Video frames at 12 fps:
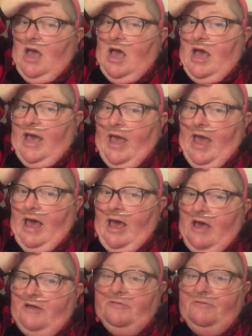I
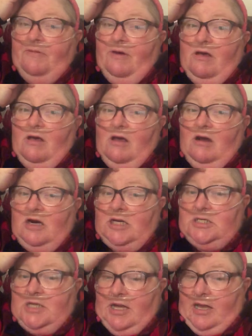have a
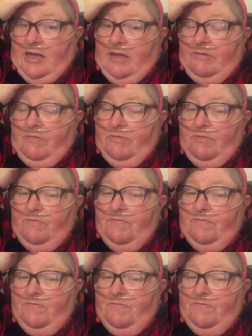hard time